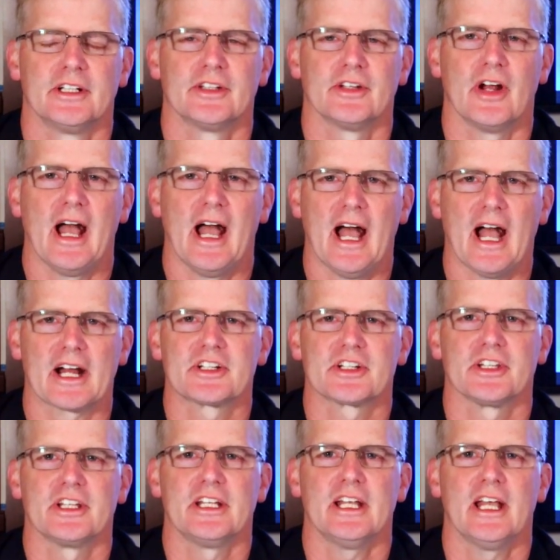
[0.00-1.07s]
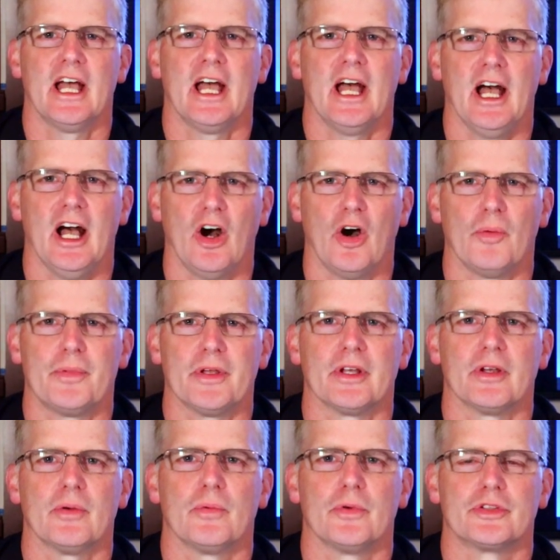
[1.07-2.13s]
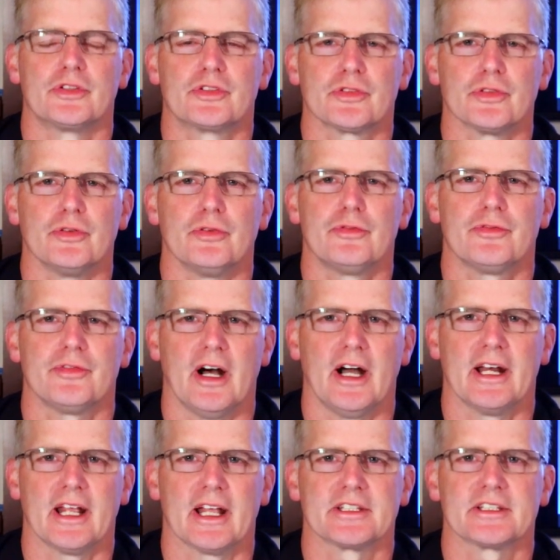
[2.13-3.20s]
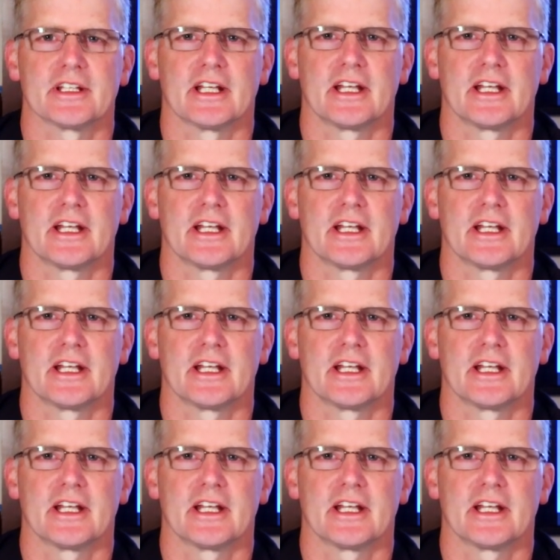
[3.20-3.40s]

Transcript: They're actually helping with true finance and